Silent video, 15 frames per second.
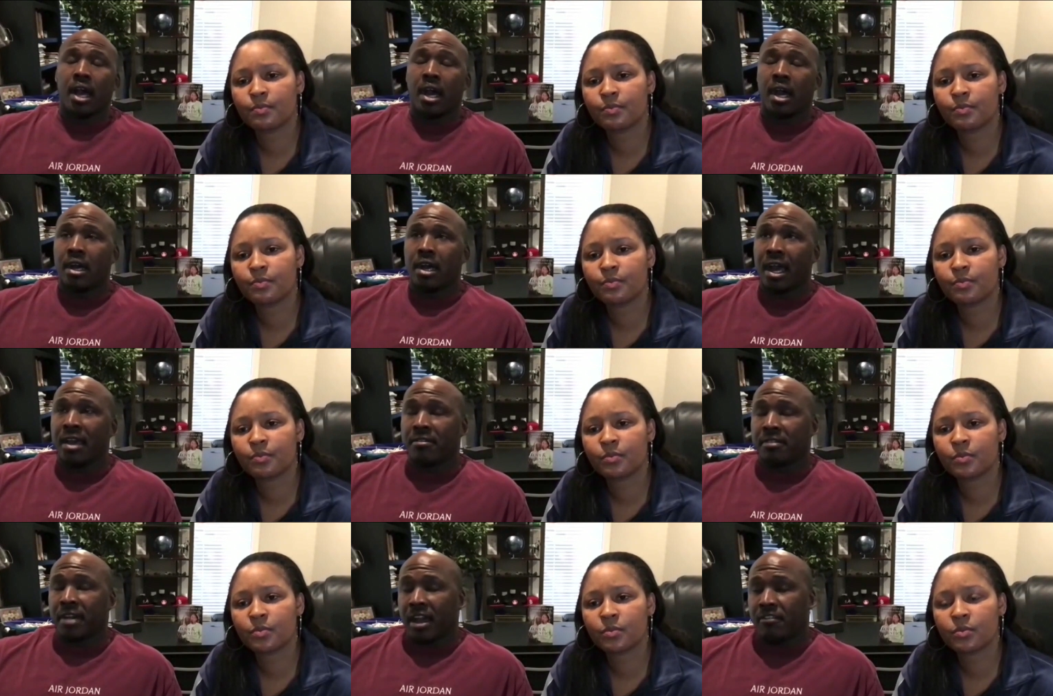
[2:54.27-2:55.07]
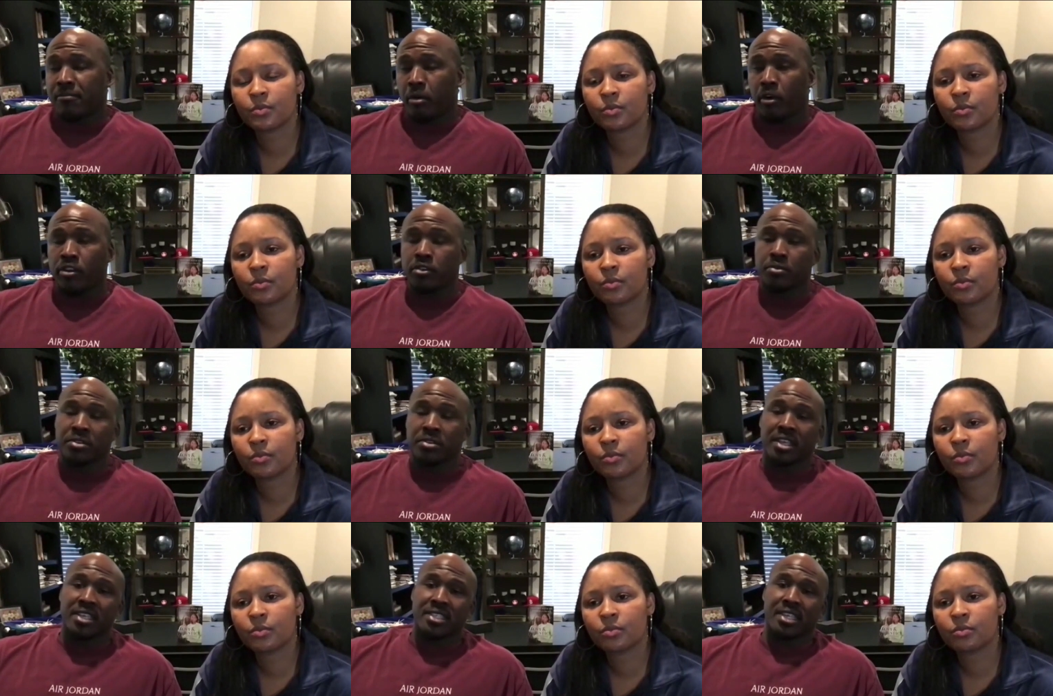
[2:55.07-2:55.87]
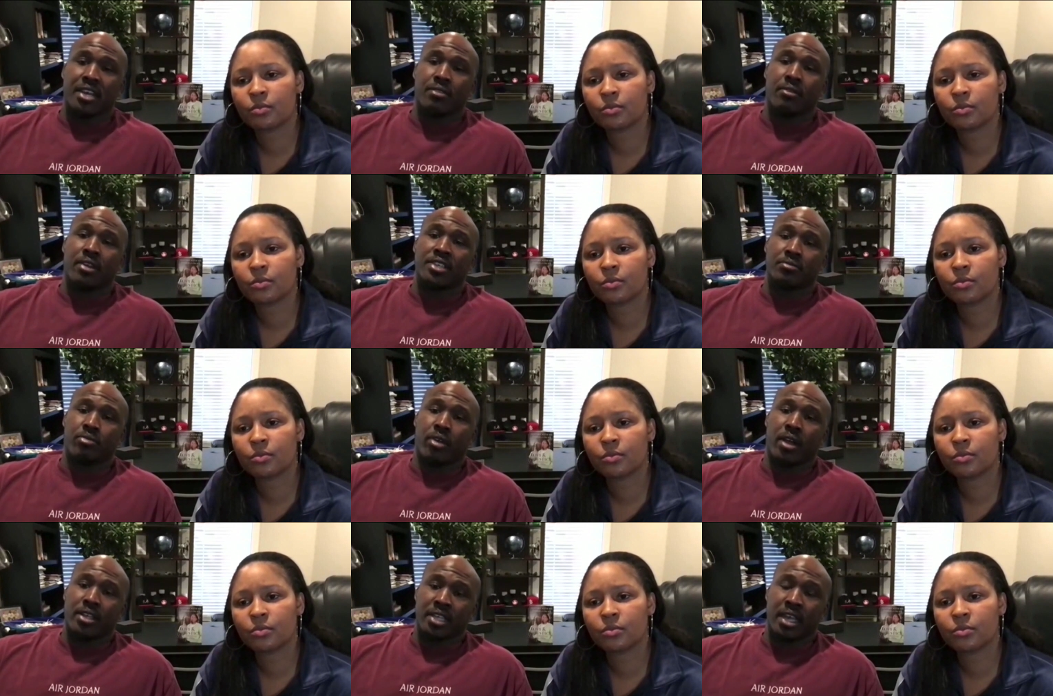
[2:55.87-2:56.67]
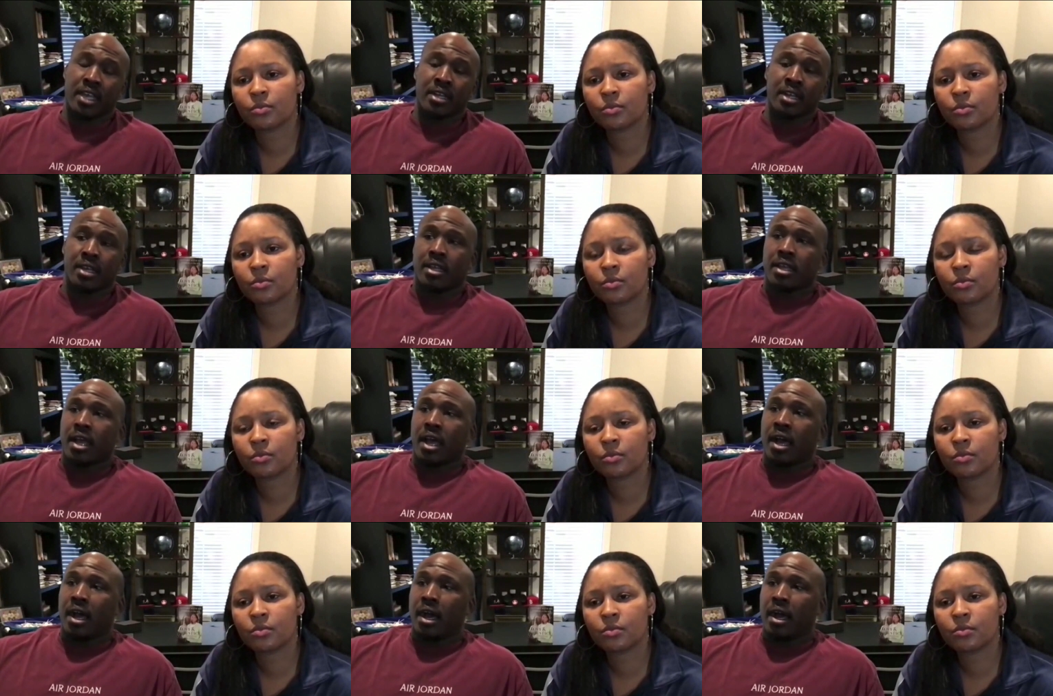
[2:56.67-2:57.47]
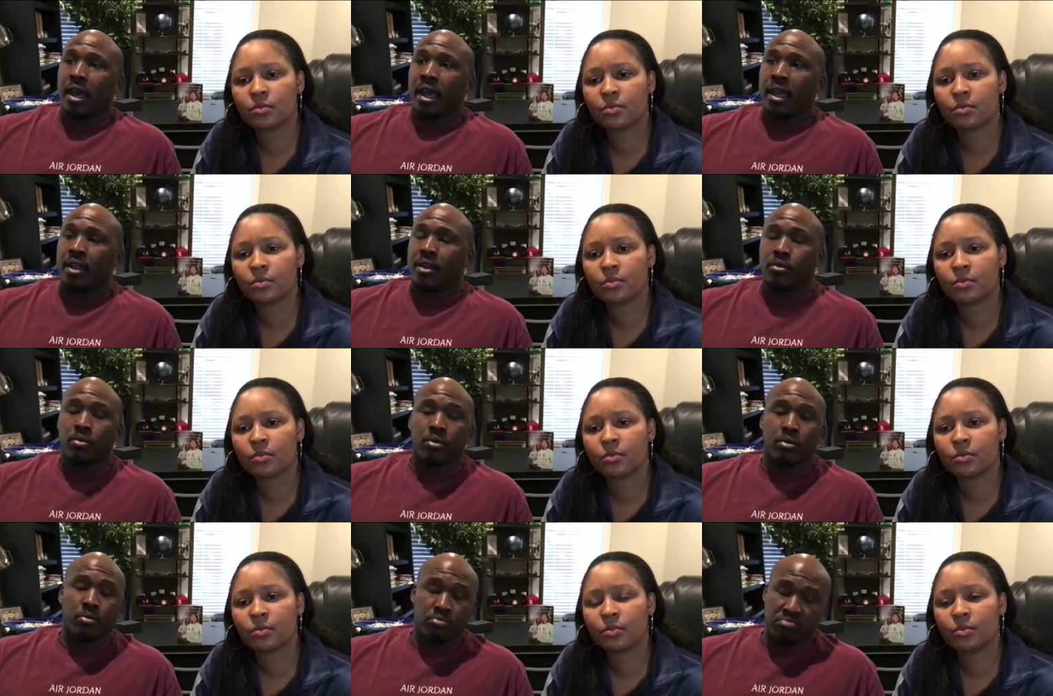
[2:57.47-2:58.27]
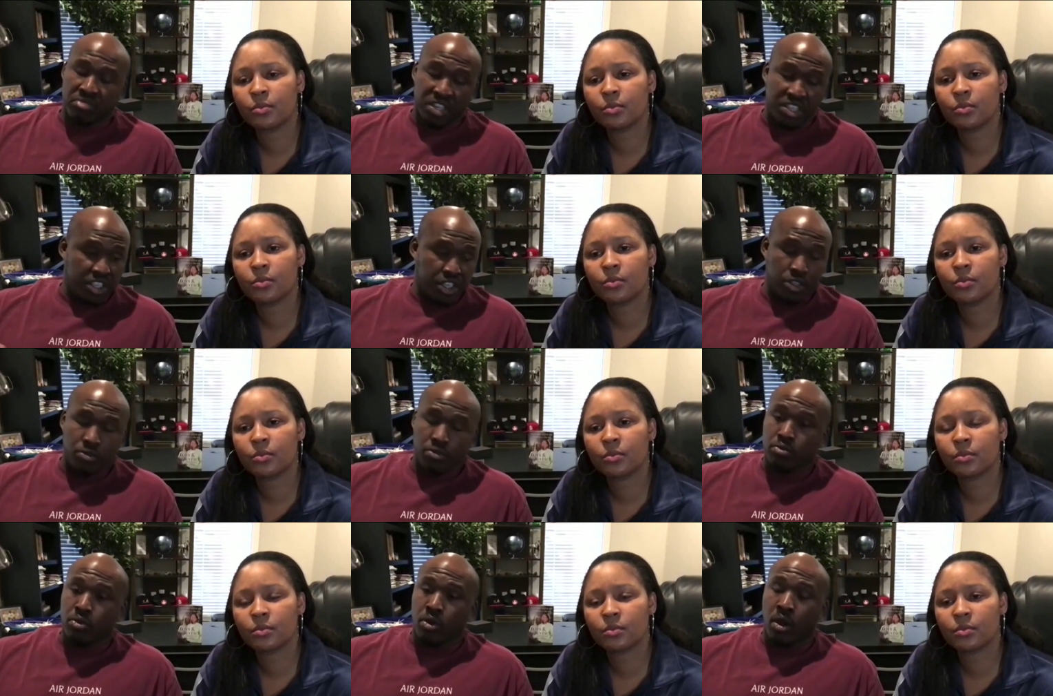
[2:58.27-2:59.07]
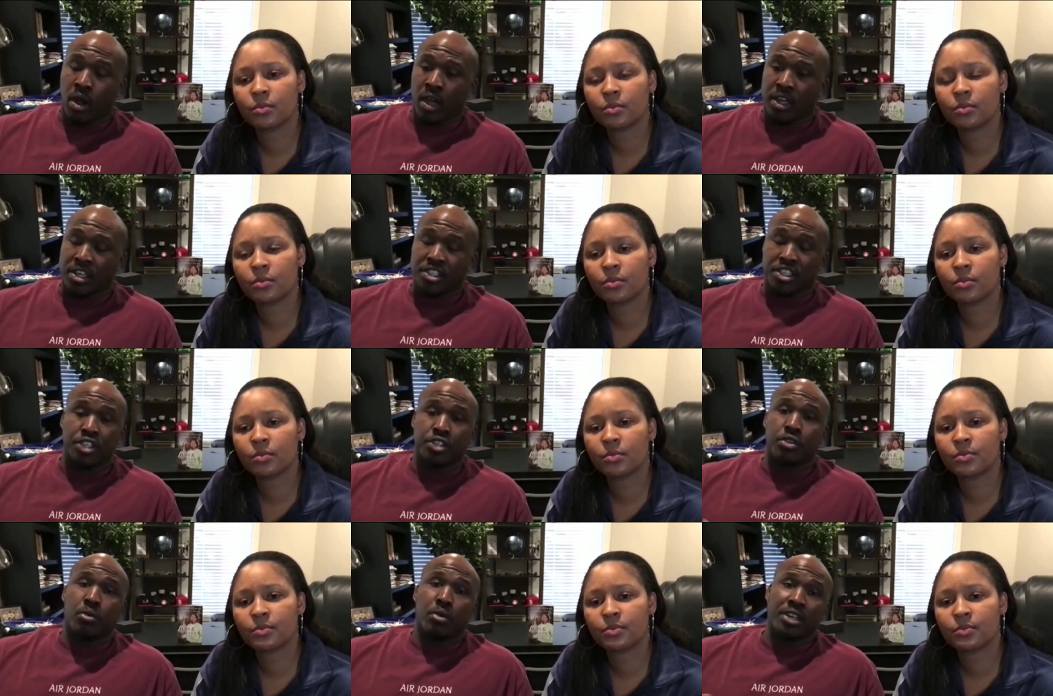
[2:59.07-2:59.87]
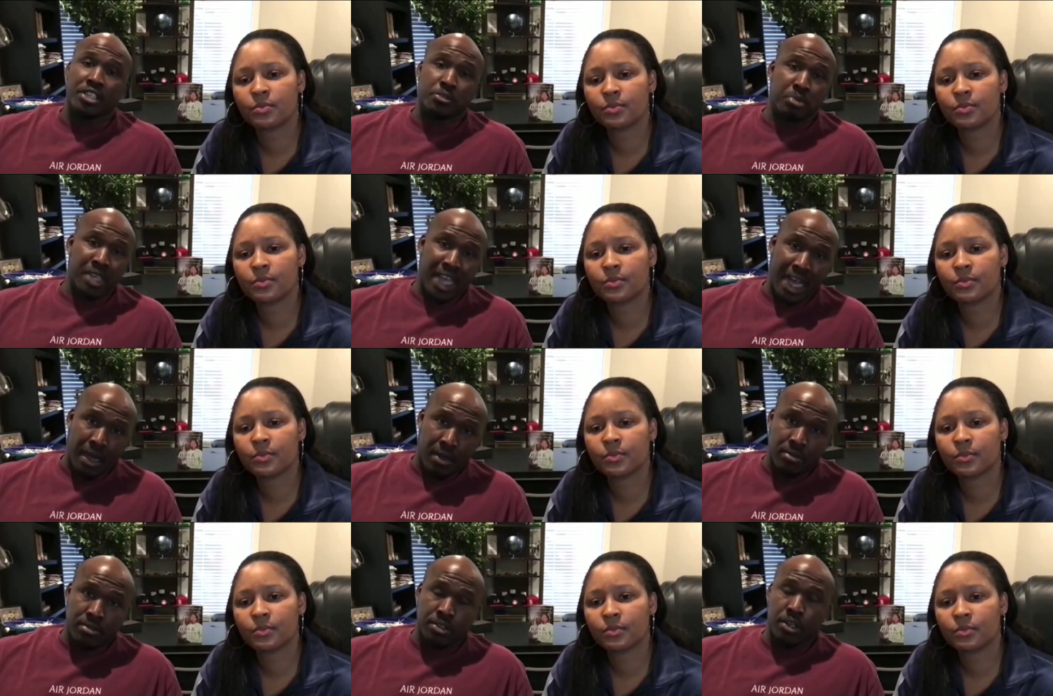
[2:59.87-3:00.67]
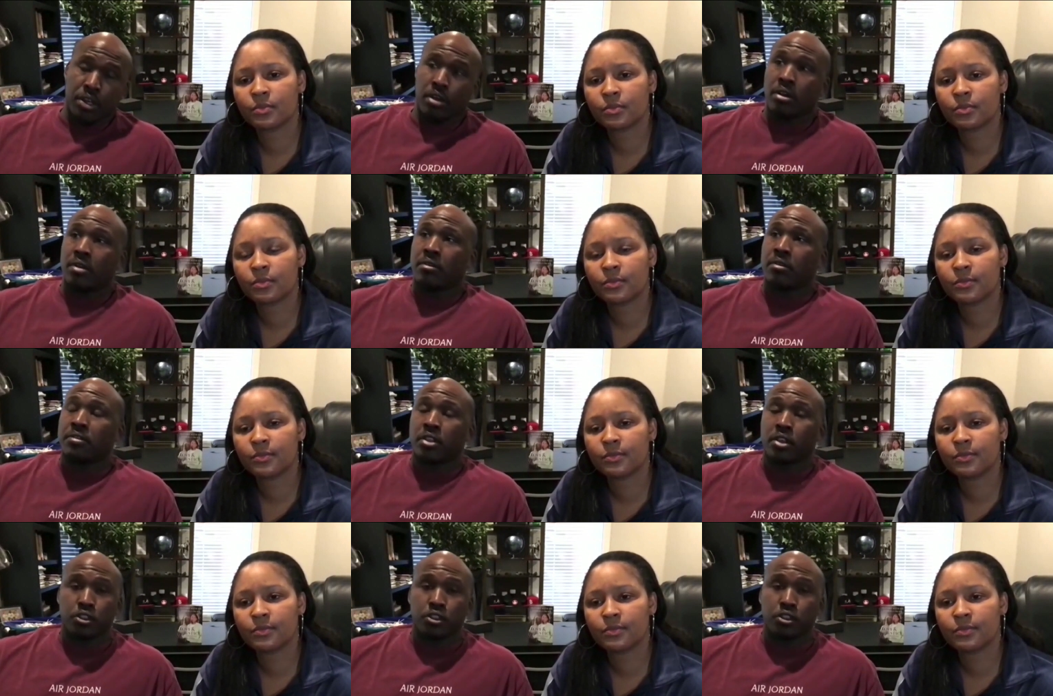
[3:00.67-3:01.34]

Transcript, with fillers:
Speaker 1: uh, I have I've partnered with the Exoneration Project uh, and continue uh, continue to want to speak out, you know, for